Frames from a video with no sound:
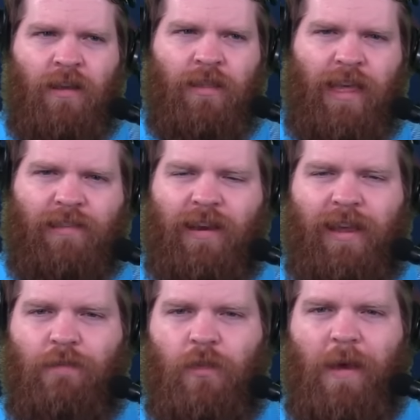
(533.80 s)
that's going to
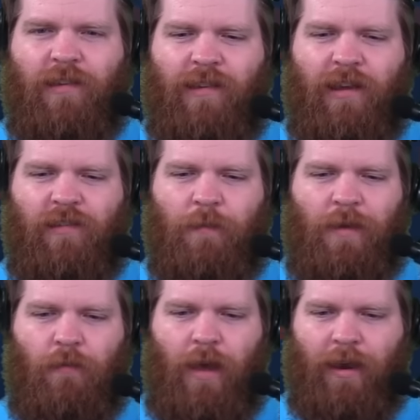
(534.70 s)
give you the best chance to be
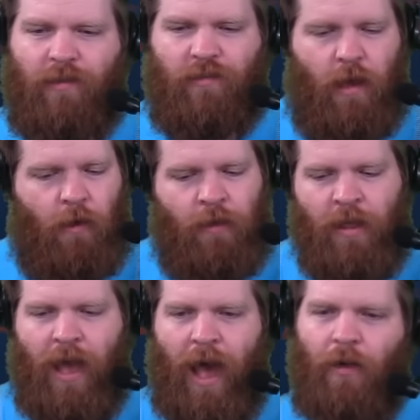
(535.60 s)
ready. So
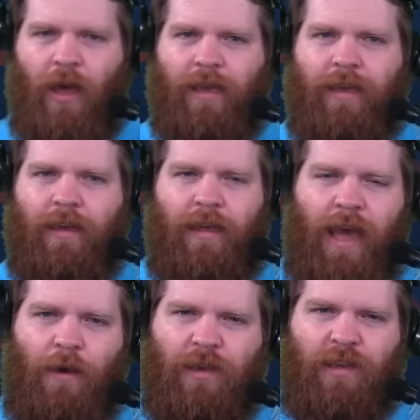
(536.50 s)
I like
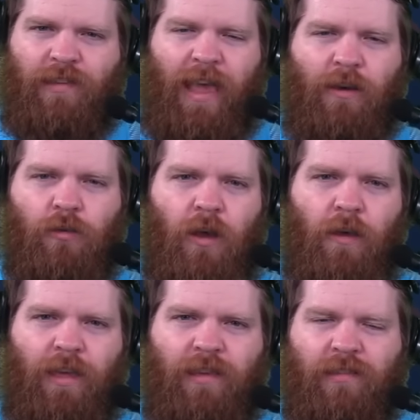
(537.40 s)
how he's handled
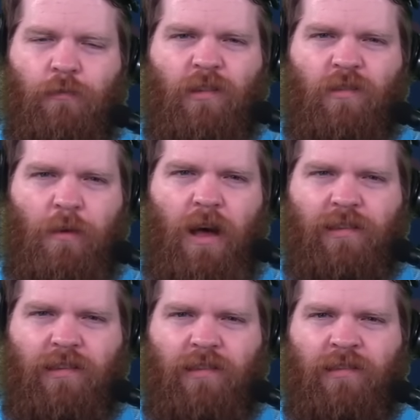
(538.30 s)
all this, the
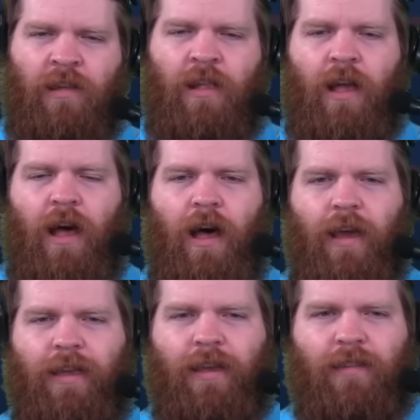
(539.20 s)
responses
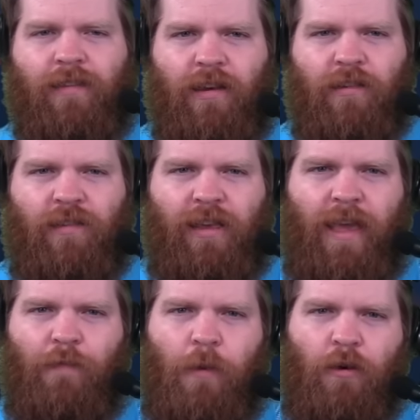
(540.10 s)
he continues to
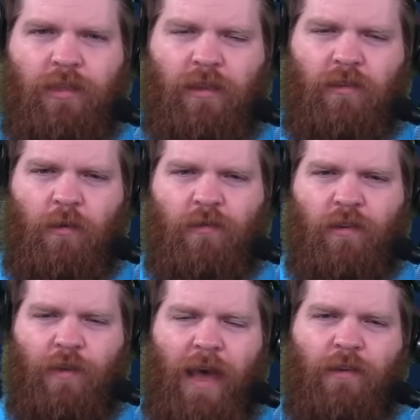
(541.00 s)
give, both in terms
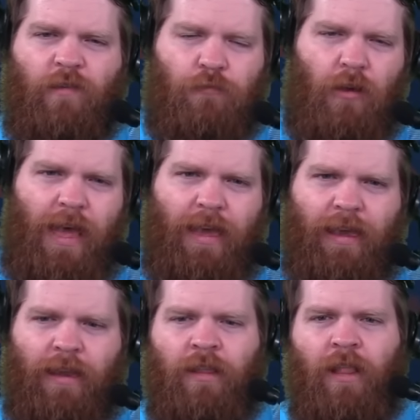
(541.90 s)
of how he's playing and